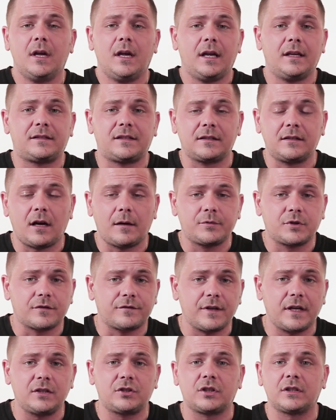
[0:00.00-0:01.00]
It's an
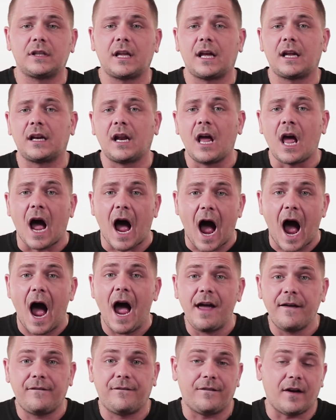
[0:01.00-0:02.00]
observation that
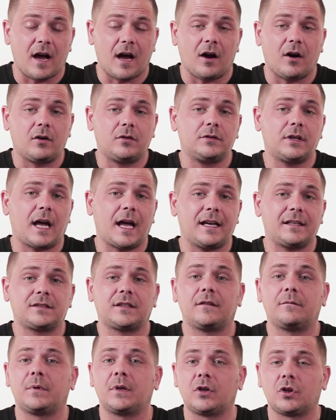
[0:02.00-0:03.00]
I found as
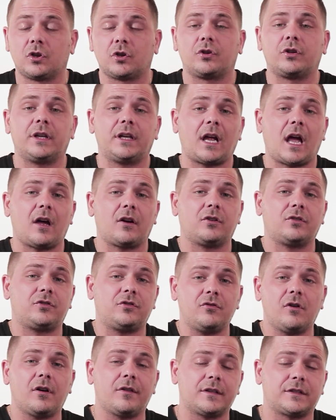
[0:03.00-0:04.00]
I've been learning how to
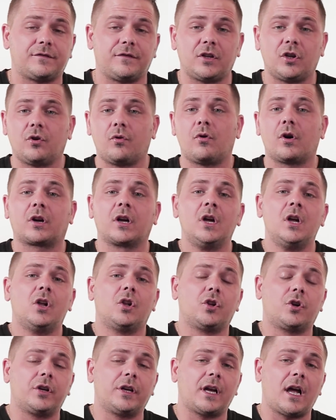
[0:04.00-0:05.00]
do all this video work,
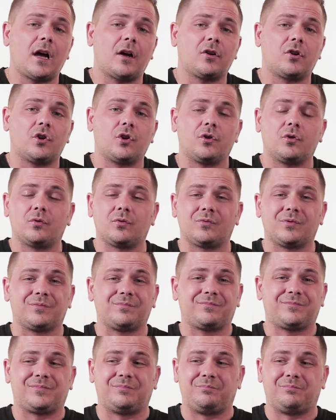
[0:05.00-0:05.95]
learning how to